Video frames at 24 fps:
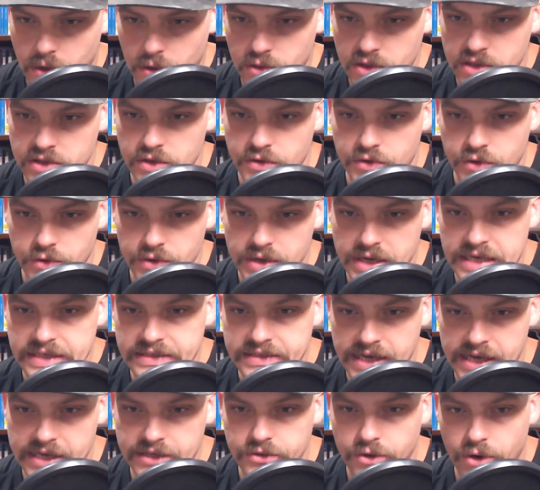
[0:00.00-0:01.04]
only that there
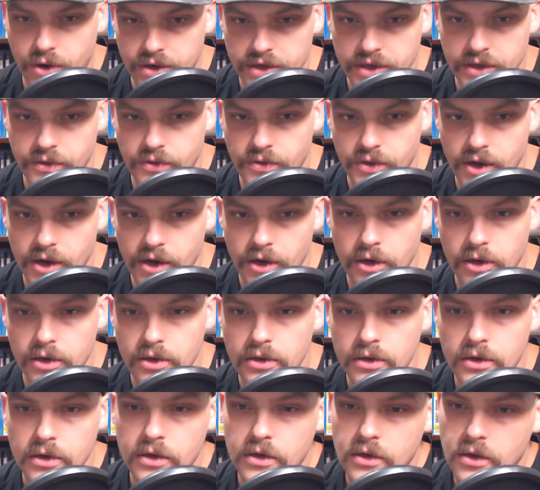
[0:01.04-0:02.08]
is a target there,
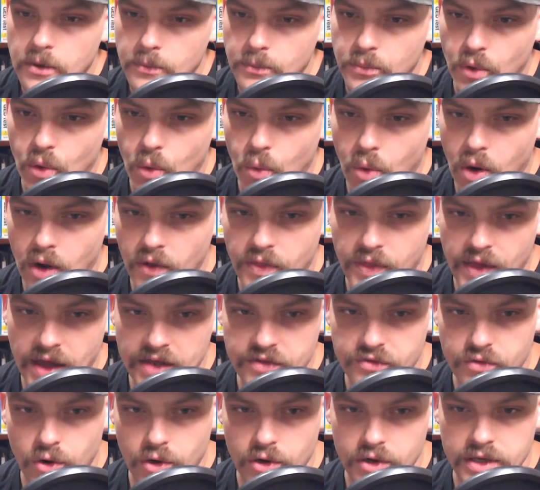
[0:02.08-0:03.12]
but what
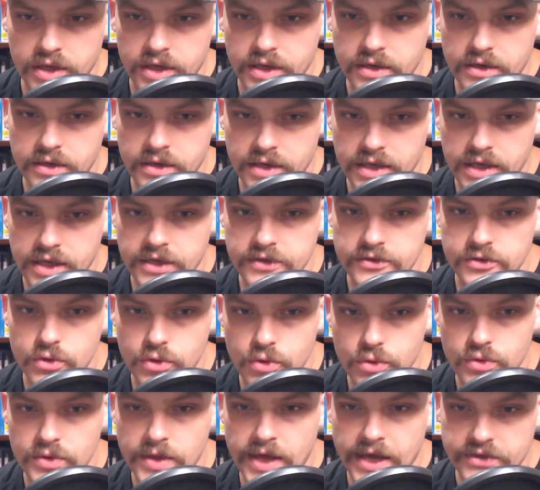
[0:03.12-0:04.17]
that target is,
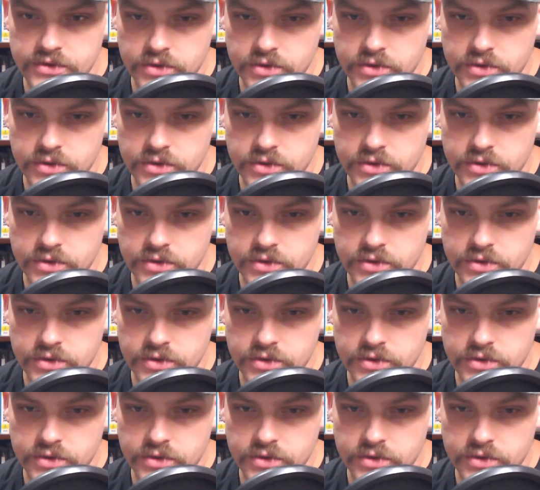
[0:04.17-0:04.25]
who that